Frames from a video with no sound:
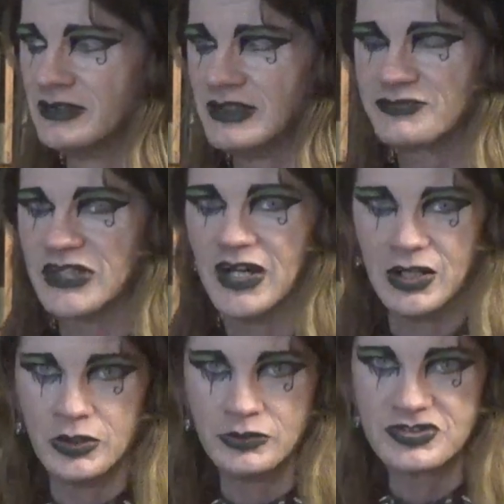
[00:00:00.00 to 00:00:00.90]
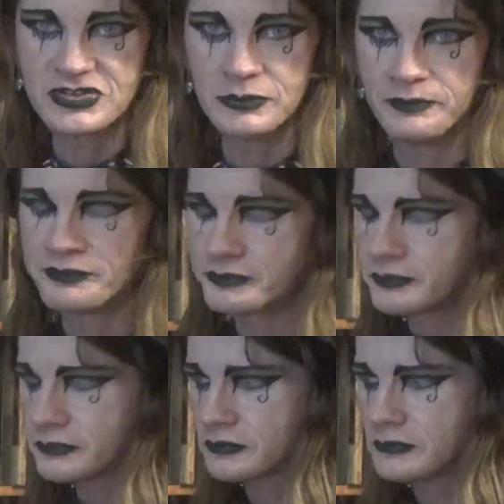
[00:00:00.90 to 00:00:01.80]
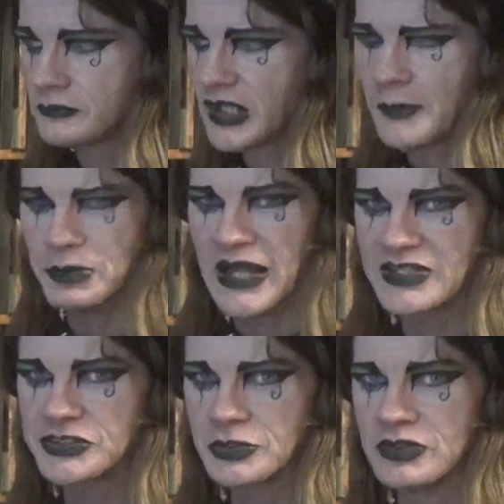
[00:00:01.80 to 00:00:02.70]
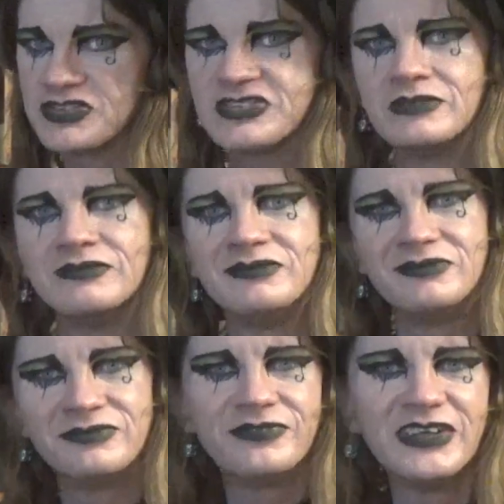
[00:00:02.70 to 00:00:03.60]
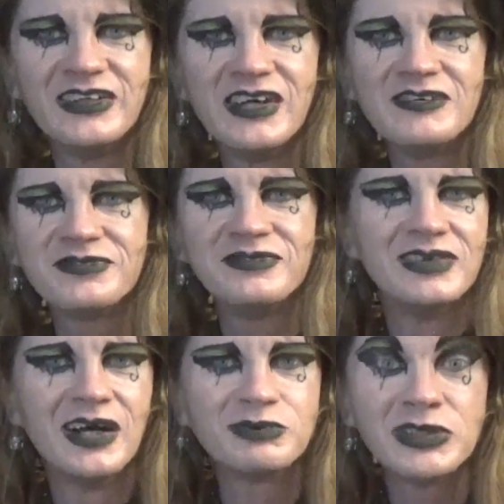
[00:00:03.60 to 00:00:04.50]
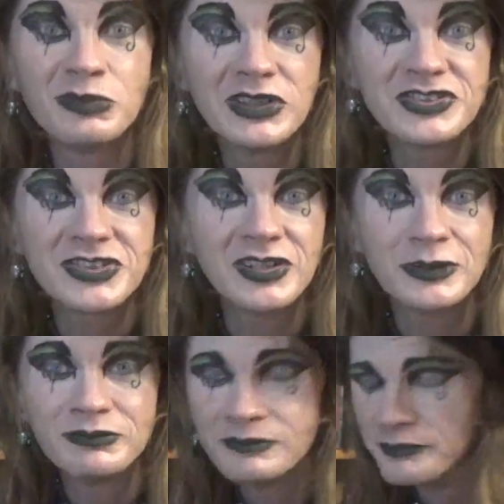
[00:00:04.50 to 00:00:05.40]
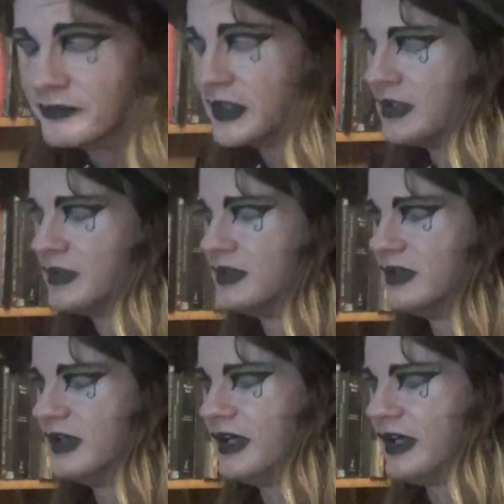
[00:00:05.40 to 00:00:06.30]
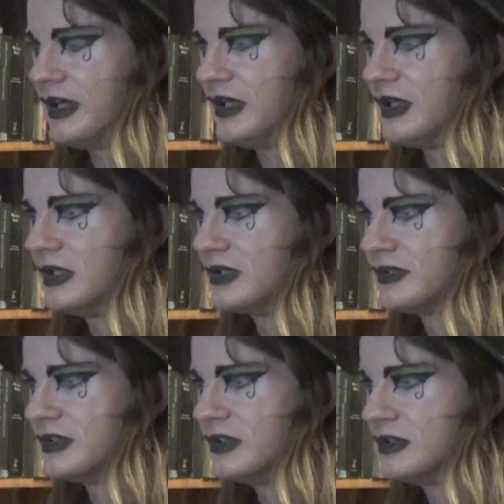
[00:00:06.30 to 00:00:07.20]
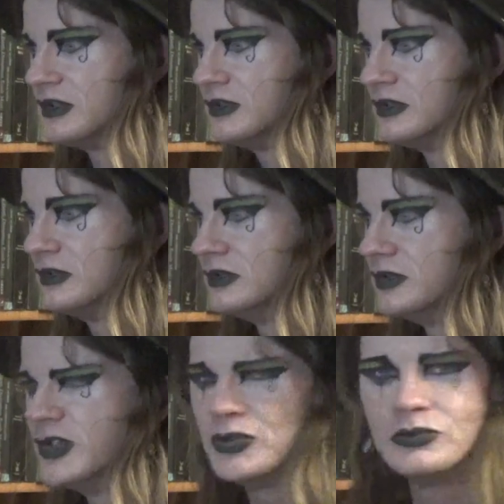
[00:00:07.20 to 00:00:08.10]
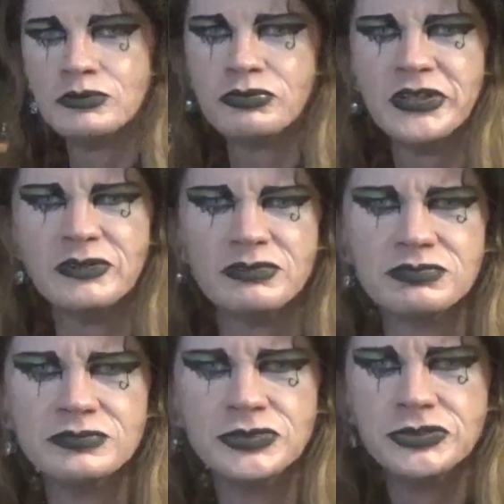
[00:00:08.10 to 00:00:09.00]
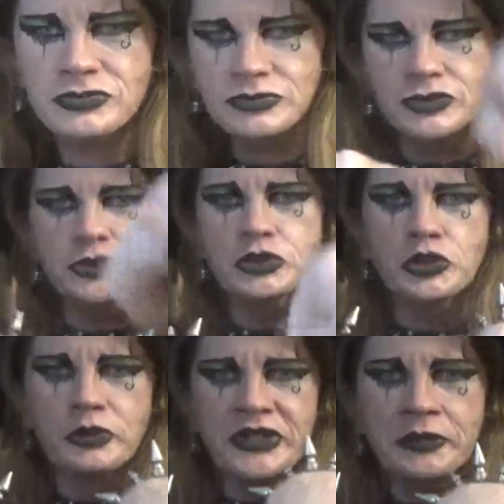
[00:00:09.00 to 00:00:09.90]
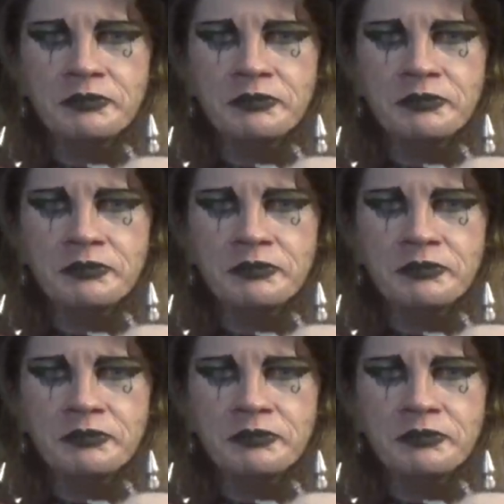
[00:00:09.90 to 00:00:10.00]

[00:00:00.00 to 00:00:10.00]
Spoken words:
If not hose. Black shorts. Fair enough. I'm gonna wear a skirt. And, no real jewelry.